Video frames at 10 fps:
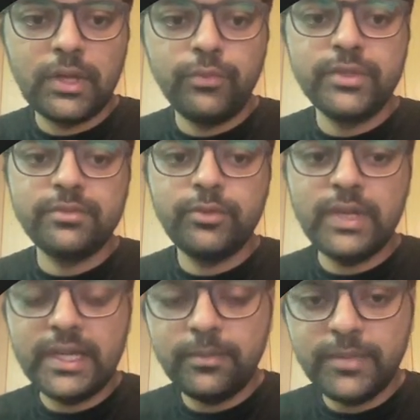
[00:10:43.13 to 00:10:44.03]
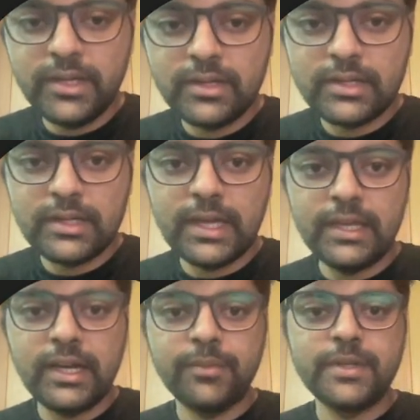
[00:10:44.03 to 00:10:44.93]
which will give me, like
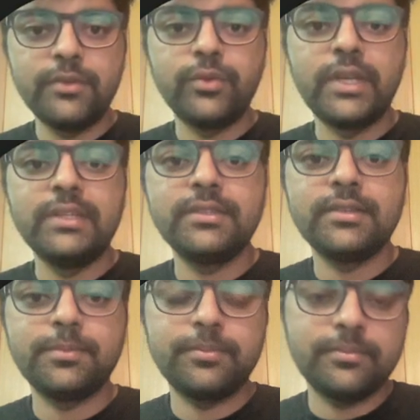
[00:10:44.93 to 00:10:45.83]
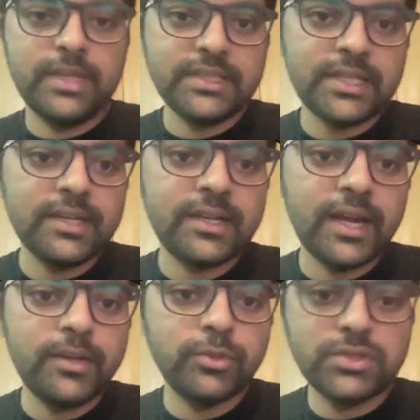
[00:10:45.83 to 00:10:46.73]
after one is placed at
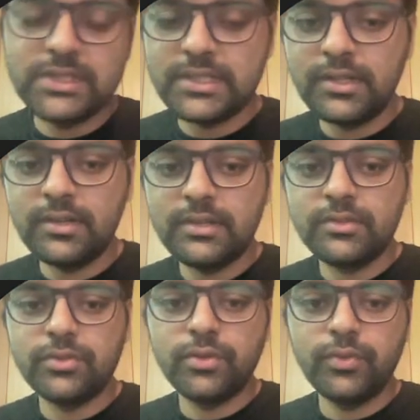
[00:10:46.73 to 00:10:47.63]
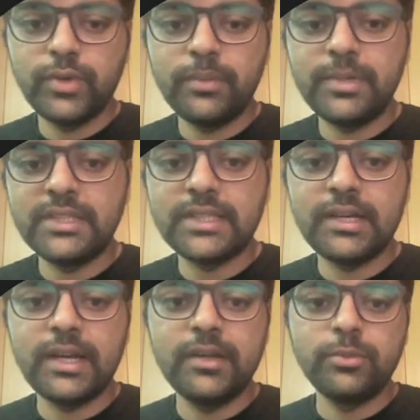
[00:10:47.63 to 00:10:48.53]
right position, so one placed at
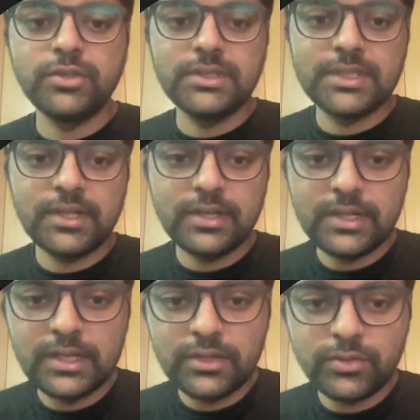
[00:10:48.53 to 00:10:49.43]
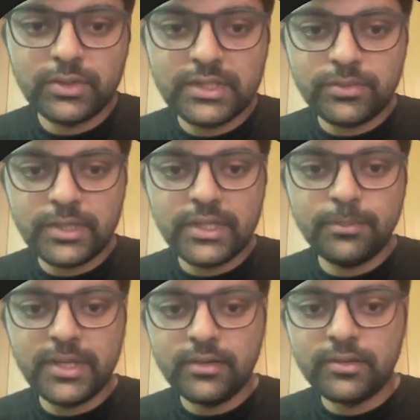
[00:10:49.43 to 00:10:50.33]
right position, so this will give
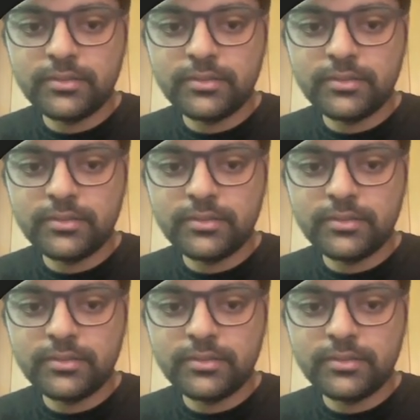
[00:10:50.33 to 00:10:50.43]
me,